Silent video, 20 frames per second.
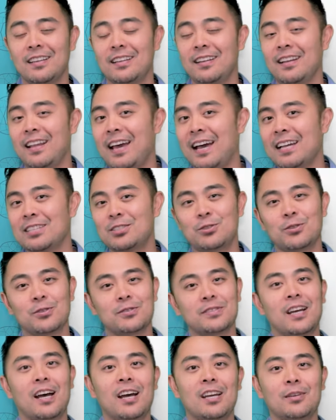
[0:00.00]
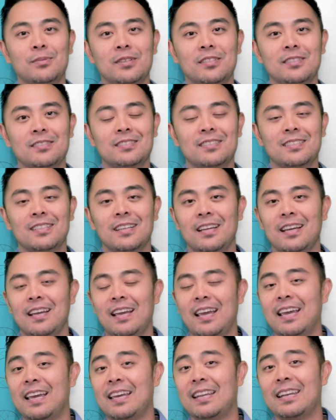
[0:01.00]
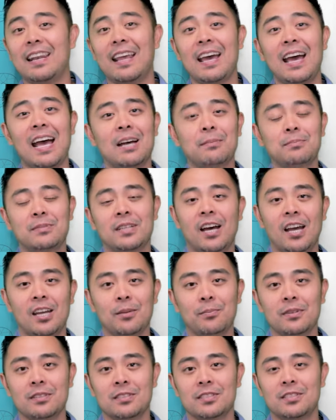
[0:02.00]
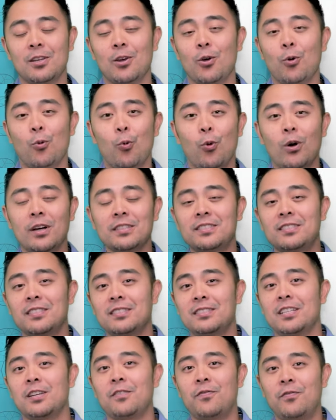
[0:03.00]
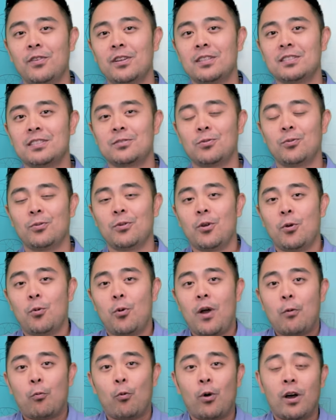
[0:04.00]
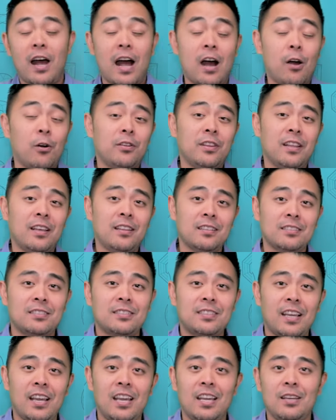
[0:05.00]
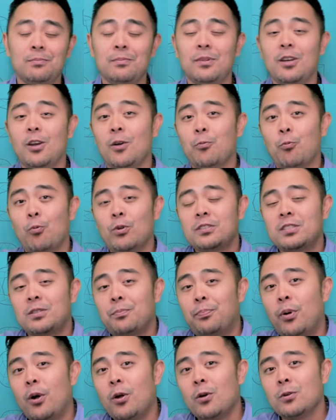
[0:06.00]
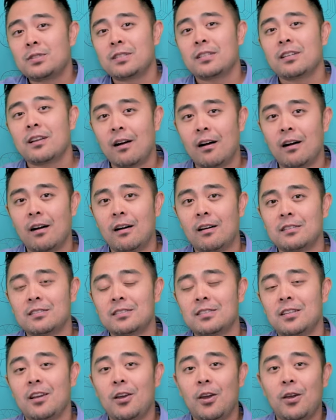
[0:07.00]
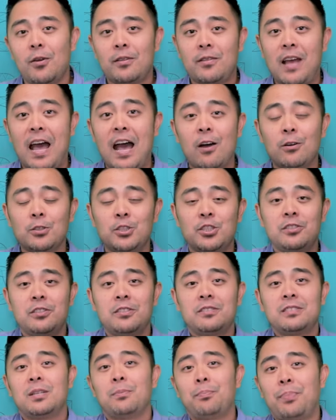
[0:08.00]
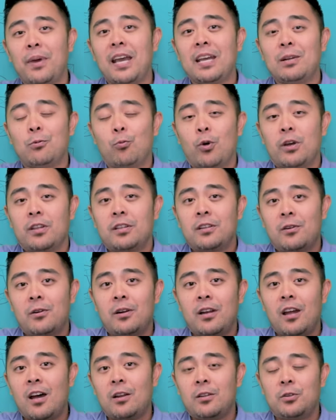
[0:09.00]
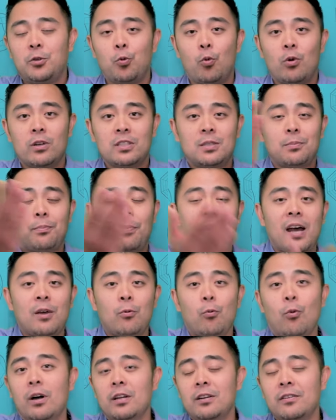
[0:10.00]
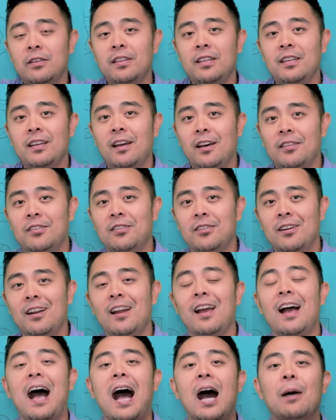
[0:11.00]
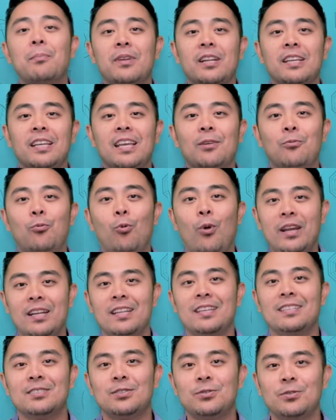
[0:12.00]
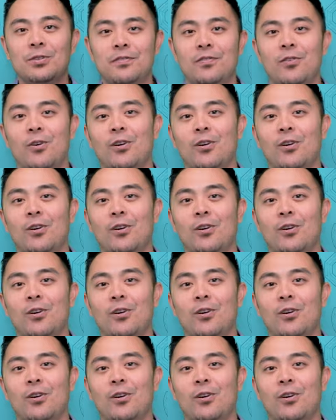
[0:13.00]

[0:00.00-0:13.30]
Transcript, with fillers: natural diamonds, and lab diamonds. What's the difference? How are they the same? What's the pros and cons? How should you debate whether or not you want to buy one or the other? I'm gonna get right into it